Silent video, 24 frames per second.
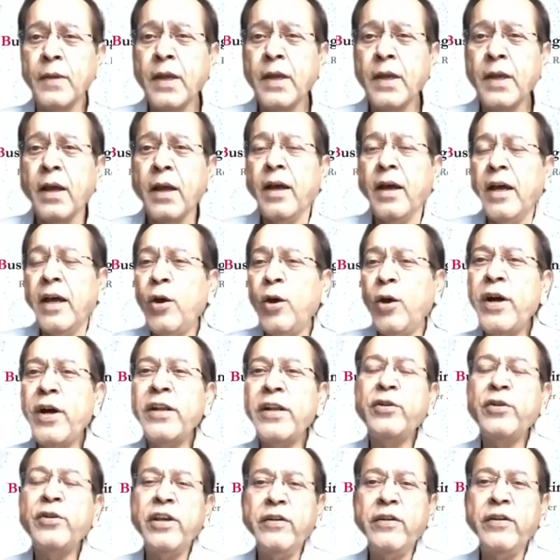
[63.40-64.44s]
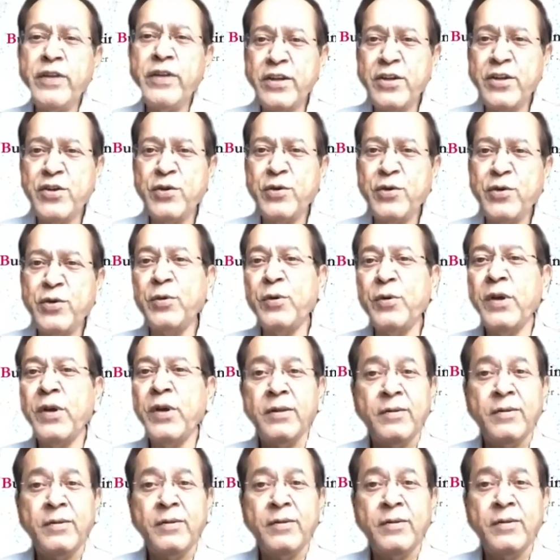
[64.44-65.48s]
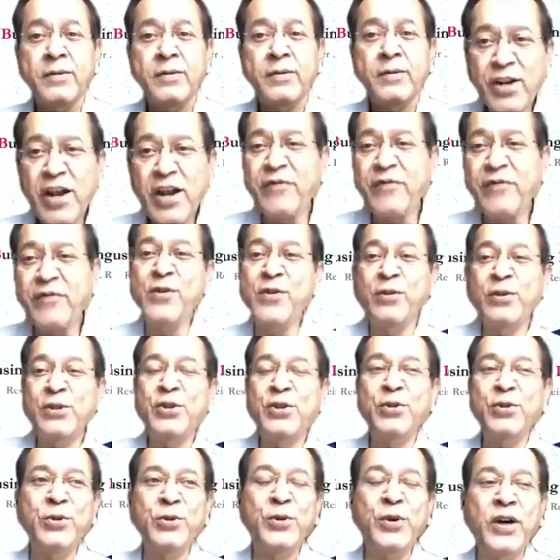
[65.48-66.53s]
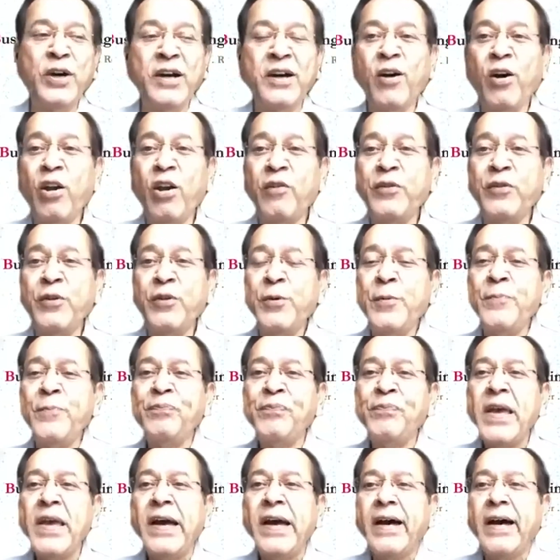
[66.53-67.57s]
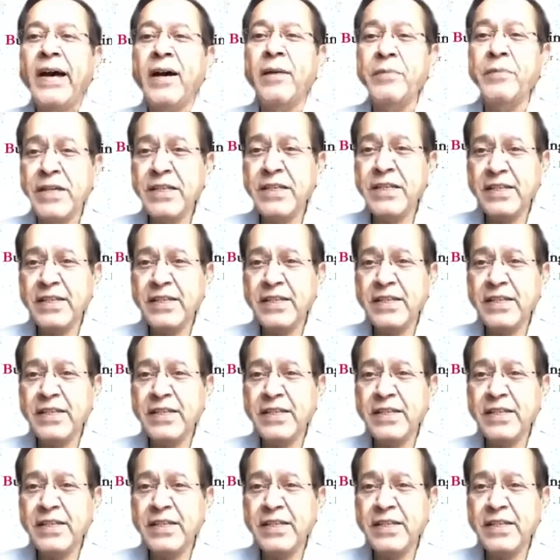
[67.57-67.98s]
Hello and good evening to, good afternoon to all of you, because